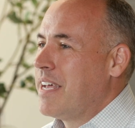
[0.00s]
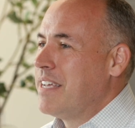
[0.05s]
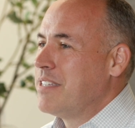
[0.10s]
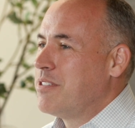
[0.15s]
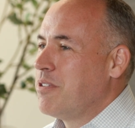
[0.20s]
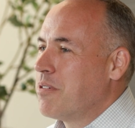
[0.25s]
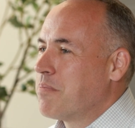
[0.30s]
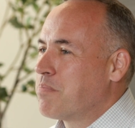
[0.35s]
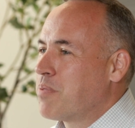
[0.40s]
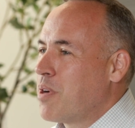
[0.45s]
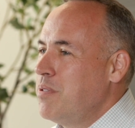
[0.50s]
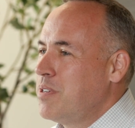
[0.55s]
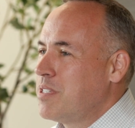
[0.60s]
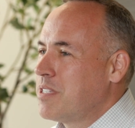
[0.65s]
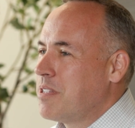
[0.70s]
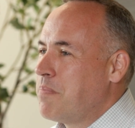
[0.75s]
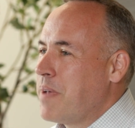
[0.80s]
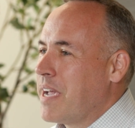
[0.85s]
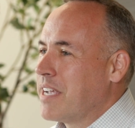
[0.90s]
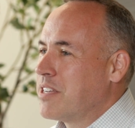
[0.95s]
as you
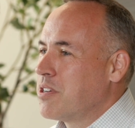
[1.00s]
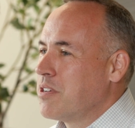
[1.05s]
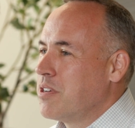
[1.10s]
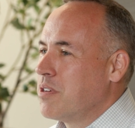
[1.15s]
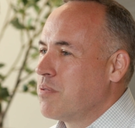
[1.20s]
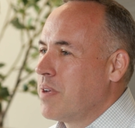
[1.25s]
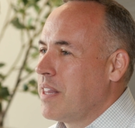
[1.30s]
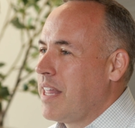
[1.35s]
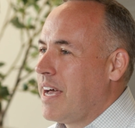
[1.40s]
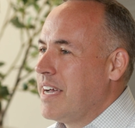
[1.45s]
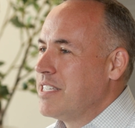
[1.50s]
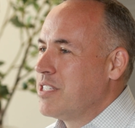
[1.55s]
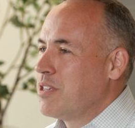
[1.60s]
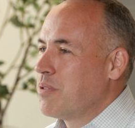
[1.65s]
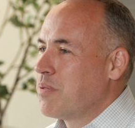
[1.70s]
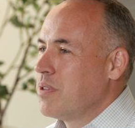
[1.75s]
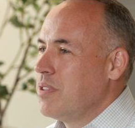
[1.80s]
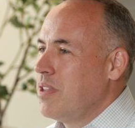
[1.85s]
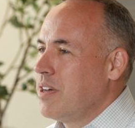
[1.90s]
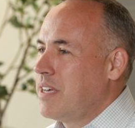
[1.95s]
approach the picture, you realize
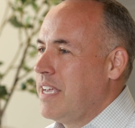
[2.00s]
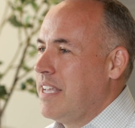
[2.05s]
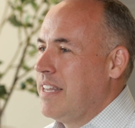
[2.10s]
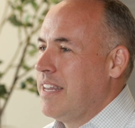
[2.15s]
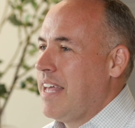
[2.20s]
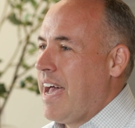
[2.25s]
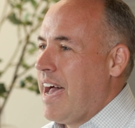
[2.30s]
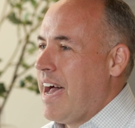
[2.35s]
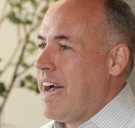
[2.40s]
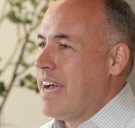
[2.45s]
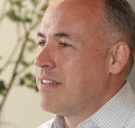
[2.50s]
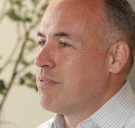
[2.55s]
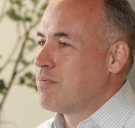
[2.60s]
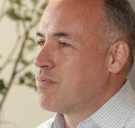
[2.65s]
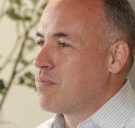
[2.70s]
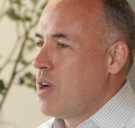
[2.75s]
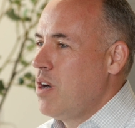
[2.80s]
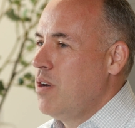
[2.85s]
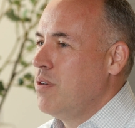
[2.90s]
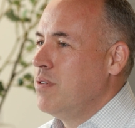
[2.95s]
you were looking at
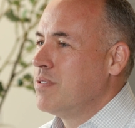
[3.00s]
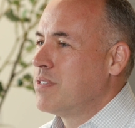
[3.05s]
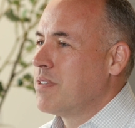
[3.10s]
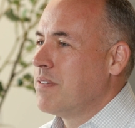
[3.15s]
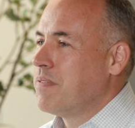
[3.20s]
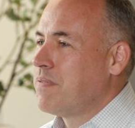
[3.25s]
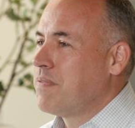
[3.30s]
rows of